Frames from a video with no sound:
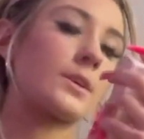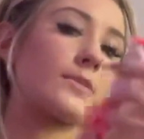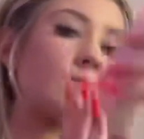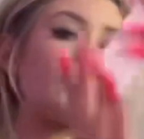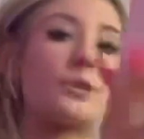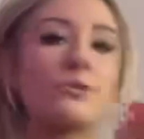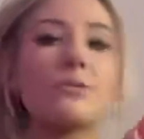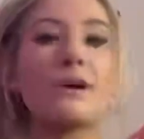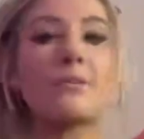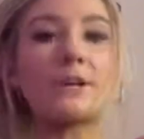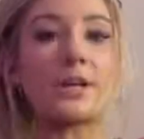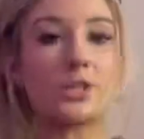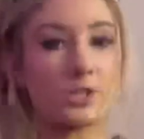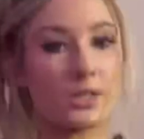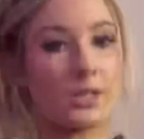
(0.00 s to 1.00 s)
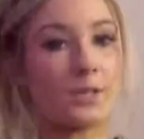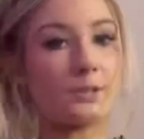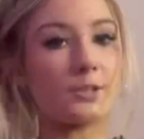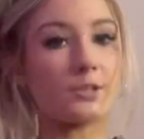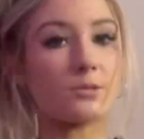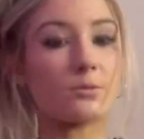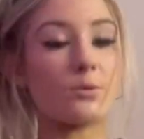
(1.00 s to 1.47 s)
new foundation.
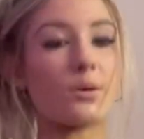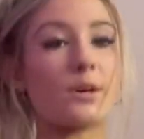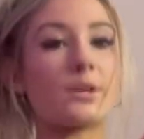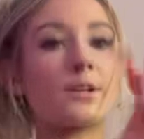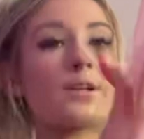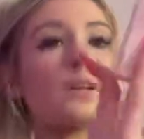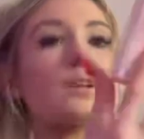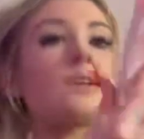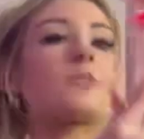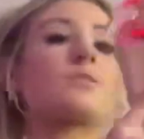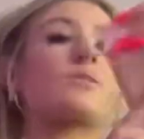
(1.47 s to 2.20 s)
This one is